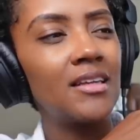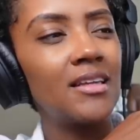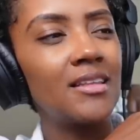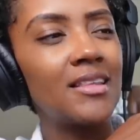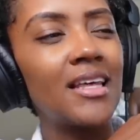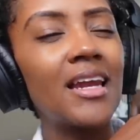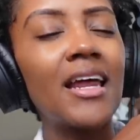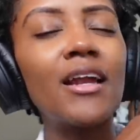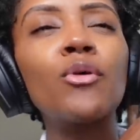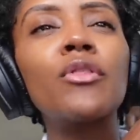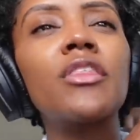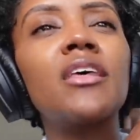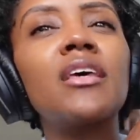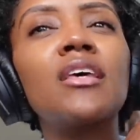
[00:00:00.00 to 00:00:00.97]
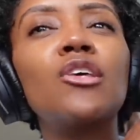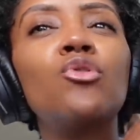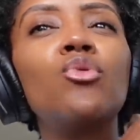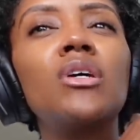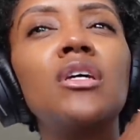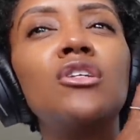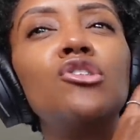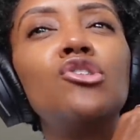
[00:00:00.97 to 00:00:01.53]
that I don't think you
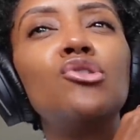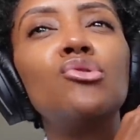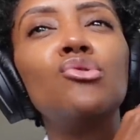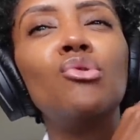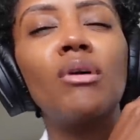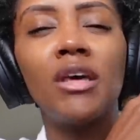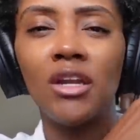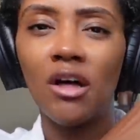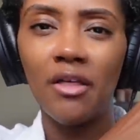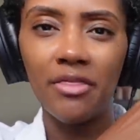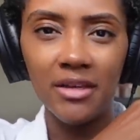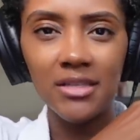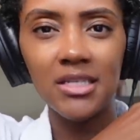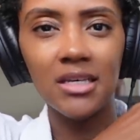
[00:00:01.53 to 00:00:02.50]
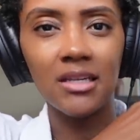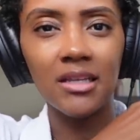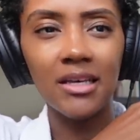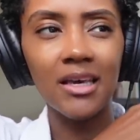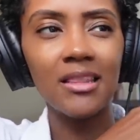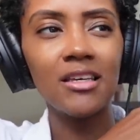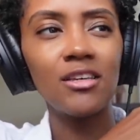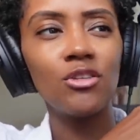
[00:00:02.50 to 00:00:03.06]
can do inauthentically. I
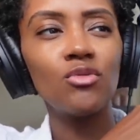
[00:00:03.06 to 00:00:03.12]
think you